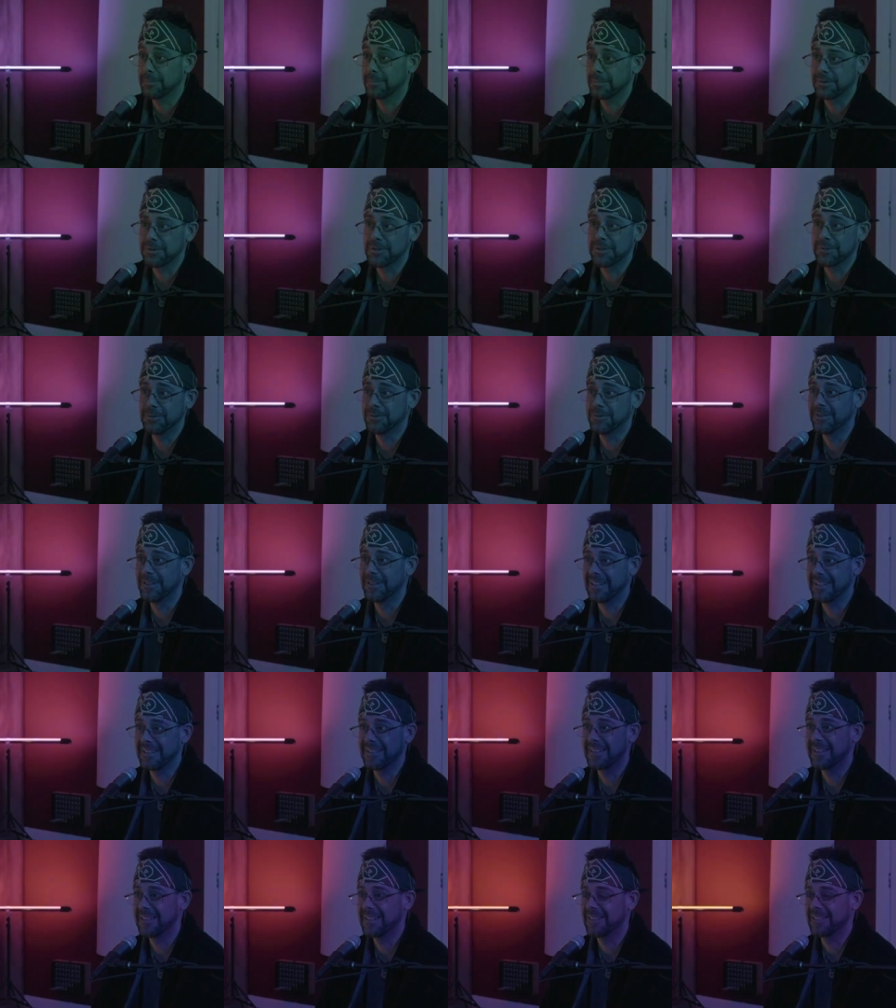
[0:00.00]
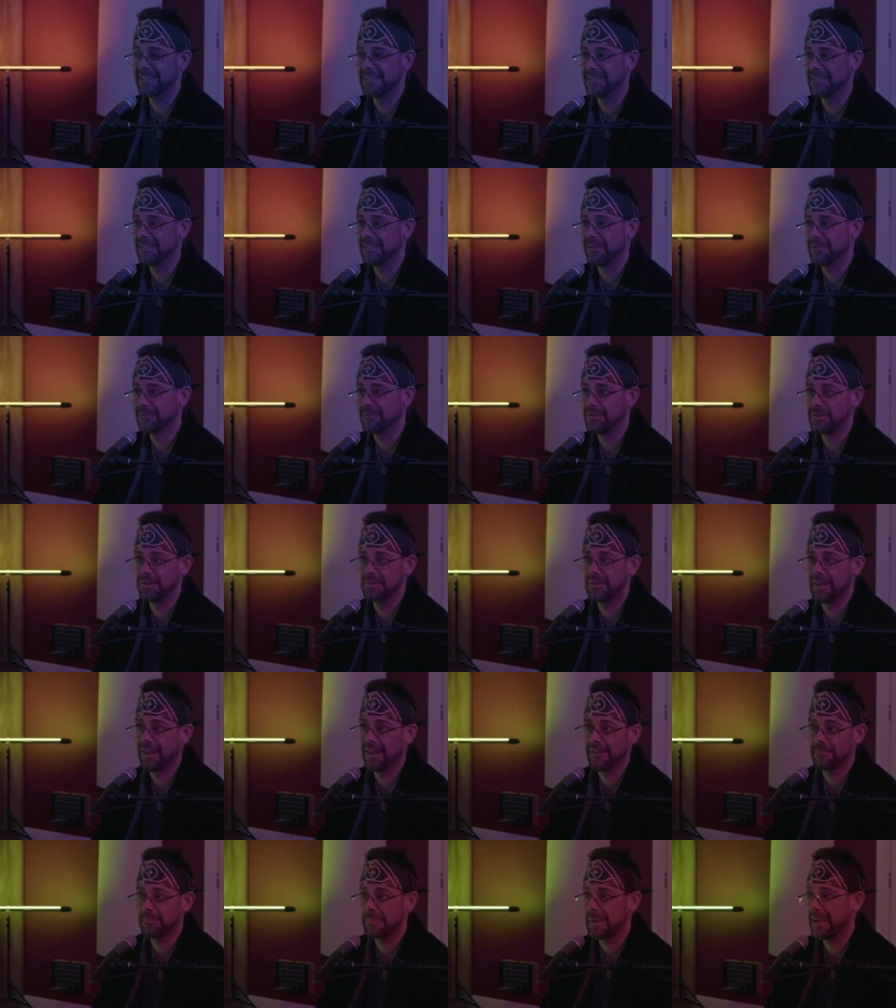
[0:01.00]
pursuit or anything? You know, do you
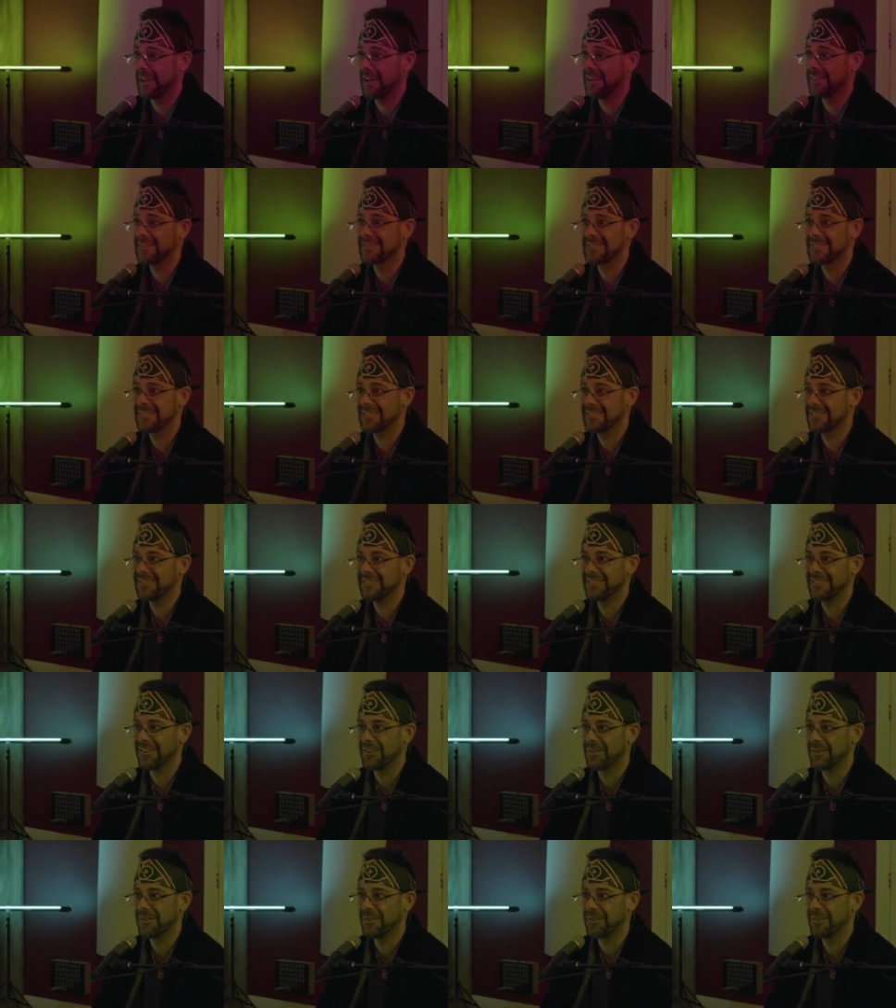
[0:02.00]
have pets? You know,